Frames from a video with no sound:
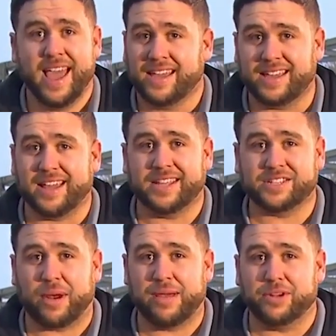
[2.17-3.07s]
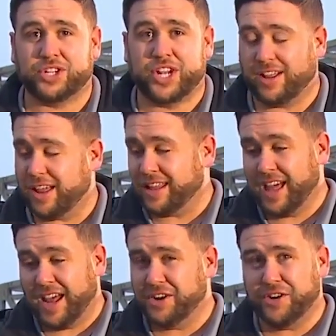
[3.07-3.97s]
Yeah, that's right, Michelle. A
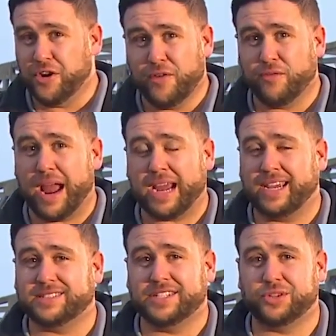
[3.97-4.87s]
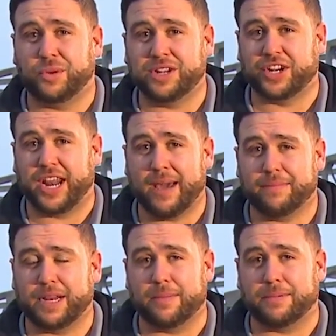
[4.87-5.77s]
lot of nerve wracking situation
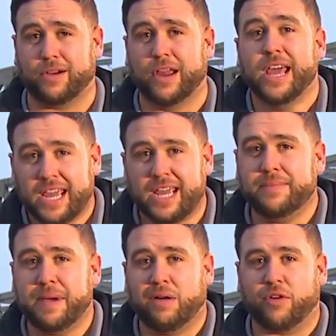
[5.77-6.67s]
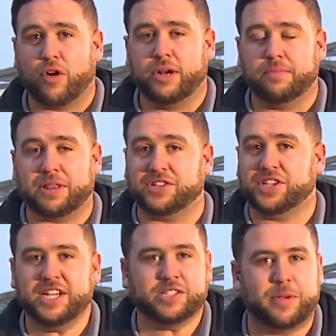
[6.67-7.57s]
happening up here in Mount Vernon, but the
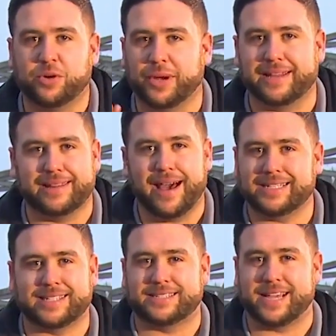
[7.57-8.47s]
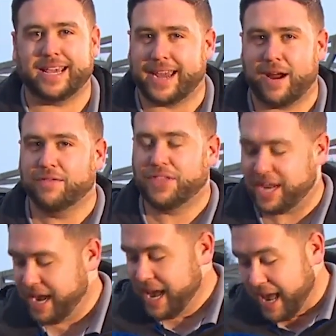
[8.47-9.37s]
city has been doing a lot to take care of that.